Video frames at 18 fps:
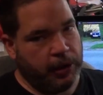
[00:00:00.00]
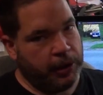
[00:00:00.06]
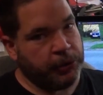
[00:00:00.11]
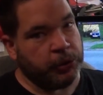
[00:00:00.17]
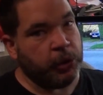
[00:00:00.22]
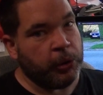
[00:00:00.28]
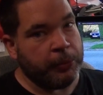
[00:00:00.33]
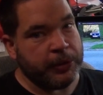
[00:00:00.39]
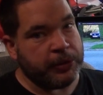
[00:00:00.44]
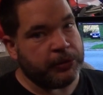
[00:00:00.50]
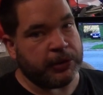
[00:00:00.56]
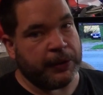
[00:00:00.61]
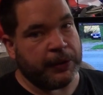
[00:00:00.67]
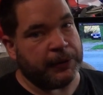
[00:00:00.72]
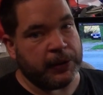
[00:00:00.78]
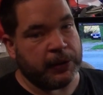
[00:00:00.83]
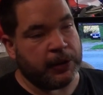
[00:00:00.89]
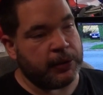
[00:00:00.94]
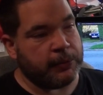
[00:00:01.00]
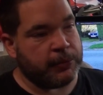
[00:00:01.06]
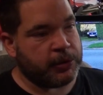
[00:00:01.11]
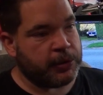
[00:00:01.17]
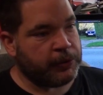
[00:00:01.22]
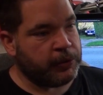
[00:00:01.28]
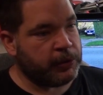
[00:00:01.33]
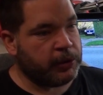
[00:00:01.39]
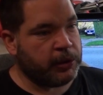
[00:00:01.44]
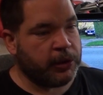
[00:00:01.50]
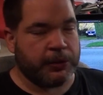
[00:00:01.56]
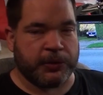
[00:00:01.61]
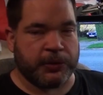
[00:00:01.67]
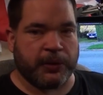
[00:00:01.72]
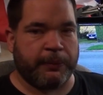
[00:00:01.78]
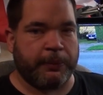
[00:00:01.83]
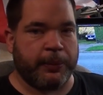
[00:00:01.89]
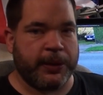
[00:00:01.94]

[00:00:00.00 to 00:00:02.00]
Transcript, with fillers: a Dorman Traffic Light, which I've got loads of,